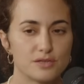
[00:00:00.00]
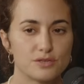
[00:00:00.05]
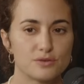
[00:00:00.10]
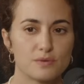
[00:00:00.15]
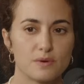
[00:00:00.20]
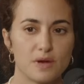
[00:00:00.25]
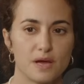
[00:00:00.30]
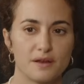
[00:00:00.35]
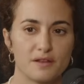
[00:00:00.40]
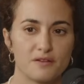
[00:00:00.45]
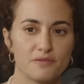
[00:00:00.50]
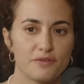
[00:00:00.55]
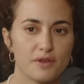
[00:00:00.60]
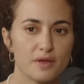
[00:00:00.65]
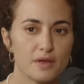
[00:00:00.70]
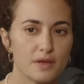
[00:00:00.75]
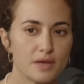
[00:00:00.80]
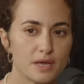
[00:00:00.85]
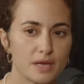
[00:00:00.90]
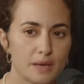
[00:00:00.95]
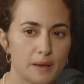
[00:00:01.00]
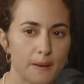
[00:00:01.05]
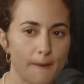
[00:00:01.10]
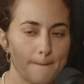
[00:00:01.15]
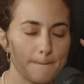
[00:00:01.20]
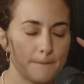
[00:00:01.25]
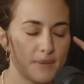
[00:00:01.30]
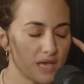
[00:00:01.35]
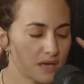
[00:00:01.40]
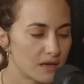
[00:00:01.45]
to kind of
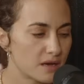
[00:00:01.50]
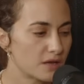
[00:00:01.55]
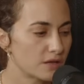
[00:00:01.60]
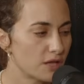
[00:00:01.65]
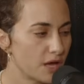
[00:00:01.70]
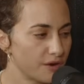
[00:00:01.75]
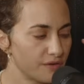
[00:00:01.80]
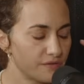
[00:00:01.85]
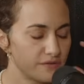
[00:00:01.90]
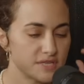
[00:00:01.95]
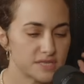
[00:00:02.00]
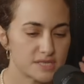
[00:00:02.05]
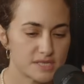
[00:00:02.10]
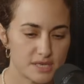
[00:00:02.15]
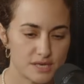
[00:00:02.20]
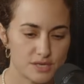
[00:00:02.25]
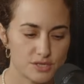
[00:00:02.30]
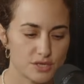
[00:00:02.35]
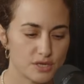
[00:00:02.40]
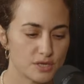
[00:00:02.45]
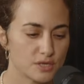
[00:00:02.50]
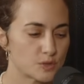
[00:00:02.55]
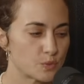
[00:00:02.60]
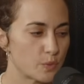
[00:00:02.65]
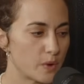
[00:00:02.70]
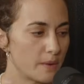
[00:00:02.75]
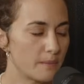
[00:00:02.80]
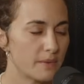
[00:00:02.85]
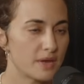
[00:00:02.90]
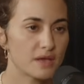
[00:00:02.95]
make a lot of decisions,
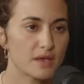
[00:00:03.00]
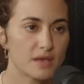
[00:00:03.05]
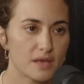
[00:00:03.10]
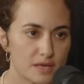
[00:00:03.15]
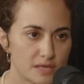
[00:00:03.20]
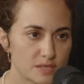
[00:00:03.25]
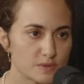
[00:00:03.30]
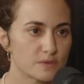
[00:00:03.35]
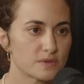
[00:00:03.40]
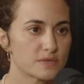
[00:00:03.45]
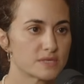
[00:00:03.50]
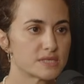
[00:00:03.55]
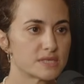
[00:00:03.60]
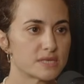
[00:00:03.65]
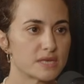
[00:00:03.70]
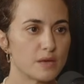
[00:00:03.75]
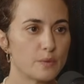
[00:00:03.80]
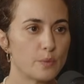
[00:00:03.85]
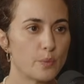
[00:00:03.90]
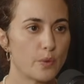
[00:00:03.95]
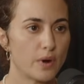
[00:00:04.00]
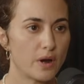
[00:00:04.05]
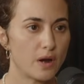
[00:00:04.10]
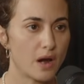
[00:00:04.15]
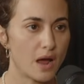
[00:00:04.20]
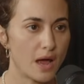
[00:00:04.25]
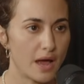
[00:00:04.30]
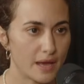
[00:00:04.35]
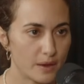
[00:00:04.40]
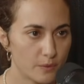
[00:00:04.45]
where my kids will sleep, where
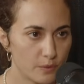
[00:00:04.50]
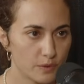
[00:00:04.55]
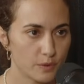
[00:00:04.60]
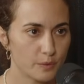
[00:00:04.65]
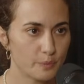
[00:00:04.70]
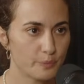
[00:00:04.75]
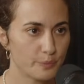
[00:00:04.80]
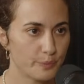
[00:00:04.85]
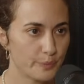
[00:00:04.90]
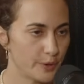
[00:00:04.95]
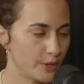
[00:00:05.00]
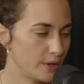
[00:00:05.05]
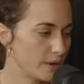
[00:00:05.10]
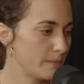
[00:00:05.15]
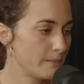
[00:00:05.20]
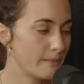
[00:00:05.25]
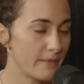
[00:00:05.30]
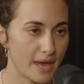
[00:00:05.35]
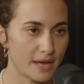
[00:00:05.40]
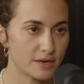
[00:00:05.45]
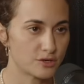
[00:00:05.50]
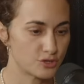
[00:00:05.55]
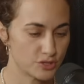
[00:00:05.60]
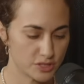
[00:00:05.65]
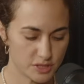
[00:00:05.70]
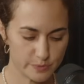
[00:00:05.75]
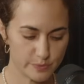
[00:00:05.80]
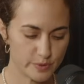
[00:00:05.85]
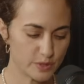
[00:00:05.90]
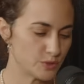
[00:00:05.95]
I will put a
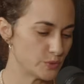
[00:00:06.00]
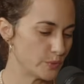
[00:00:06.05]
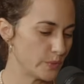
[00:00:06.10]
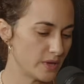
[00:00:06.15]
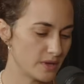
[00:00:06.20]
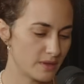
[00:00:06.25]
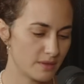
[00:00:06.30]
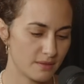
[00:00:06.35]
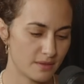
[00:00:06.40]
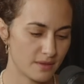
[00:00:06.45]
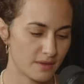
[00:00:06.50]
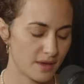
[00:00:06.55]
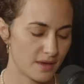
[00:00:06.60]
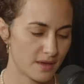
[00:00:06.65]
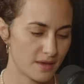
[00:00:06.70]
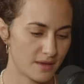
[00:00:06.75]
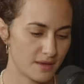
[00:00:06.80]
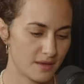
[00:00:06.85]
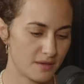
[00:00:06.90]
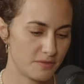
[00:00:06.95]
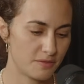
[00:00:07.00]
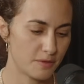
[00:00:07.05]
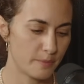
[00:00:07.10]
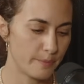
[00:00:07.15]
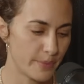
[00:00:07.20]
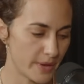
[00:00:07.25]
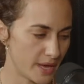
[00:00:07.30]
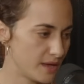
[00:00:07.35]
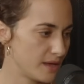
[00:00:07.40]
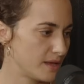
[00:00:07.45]
mattress between the
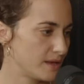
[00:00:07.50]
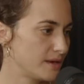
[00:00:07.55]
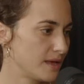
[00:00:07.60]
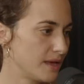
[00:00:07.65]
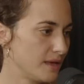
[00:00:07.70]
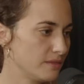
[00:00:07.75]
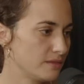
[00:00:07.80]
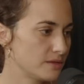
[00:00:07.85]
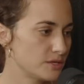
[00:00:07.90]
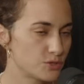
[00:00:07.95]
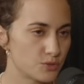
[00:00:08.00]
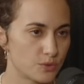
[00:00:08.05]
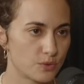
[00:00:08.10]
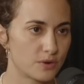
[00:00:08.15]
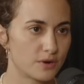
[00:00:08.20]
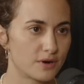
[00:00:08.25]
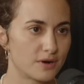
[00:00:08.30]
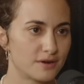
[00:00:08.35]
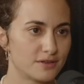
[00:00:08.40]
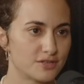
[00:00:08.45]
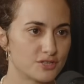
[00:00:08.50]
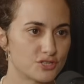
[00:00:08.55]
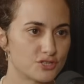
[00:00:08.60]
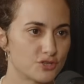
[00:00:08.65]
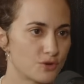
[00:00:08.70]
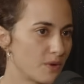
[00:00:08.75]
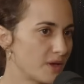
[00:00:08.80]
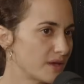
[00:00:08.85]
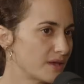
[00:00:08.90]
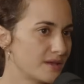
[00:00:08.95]
bed and the door
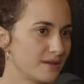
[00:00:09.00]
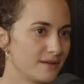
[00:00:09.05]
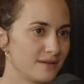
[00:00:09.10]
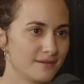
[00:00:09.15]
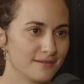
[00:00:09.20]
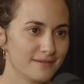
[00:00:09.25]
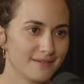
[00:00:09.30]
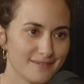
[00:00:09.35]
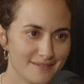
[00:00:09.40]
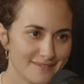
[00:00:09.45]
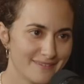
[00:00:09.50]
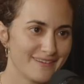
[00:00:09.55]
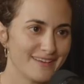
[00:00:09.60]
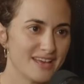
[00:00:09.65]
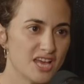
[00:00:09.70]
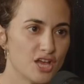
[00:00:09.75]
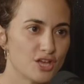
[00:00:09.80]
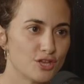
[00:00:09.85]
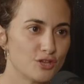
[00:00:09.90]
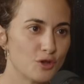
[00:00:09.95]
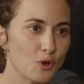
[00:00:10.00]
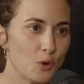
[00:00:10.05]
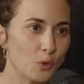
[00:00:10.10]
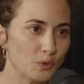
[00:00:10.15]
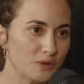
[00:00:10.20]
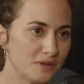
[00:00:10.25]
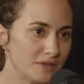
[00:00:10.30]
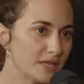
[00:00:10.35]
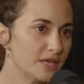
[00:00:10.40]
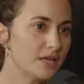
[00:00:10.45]
so I can,
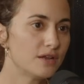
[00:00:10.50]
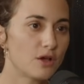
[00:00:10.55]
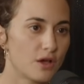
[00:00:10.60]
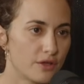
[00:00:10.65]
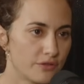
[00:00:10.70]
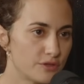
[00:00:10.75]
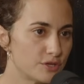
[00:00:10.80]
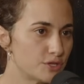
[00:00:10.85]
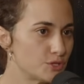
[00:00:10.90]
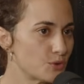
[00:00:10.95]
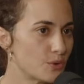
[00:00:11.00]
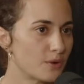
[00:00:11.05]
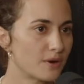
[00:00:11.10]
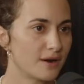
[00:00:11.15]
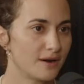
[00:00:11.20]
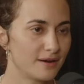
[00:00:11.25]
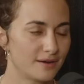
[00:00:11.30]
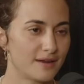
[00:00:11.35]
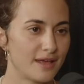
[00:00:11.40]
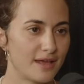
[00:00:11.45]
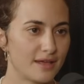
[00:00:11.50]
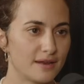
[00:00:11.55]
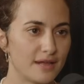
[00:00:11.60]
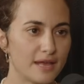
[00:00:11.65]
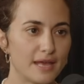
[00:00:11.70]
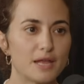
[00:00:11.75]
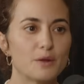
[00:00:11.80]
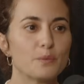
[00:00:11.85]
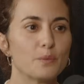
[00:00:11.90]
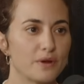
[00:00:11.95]
lean on the door and
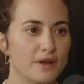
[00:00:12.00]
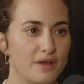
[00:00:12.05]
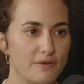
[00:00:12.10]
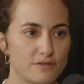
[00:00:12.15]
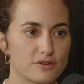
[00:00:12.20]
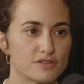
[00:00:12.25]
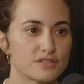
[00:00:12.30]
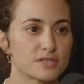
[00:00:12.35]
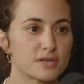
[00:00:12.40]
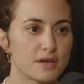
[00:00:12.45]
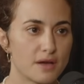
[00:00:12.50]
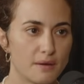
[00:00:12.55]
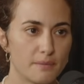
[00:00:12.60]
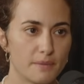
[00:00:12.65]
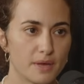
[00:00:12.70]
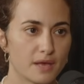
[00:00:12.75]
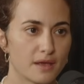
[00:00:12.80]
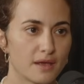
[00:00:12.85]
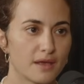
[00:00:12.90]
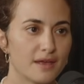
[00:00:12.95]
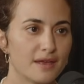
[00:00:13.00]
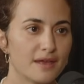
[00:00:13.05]
hit whatever's coming.